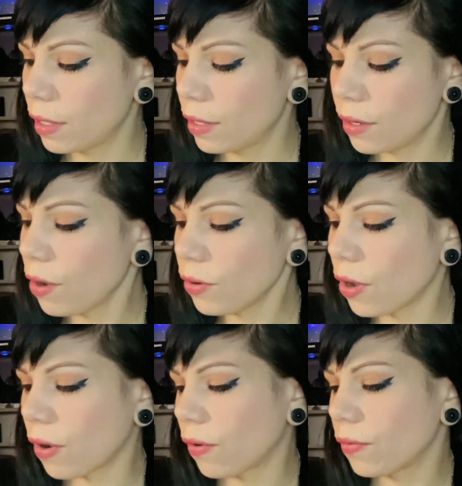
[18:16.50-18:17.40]

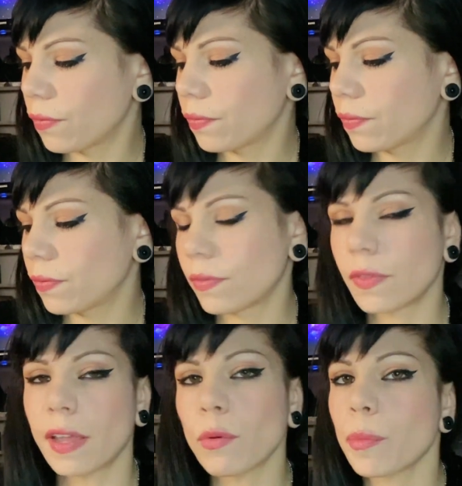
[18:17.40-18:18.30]
No,
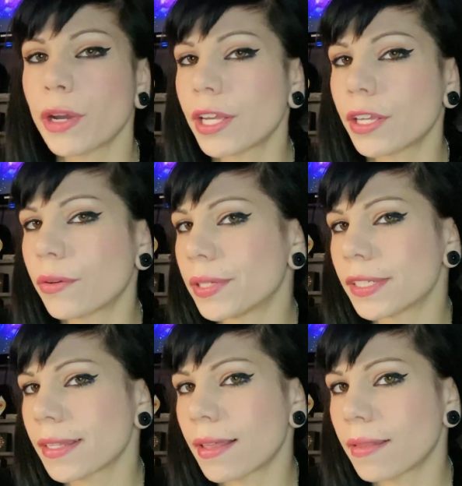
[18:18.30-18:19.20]
they were bringing you
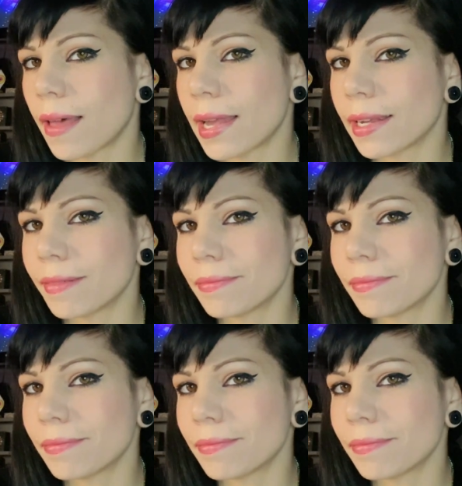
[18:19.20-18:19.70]
into the light.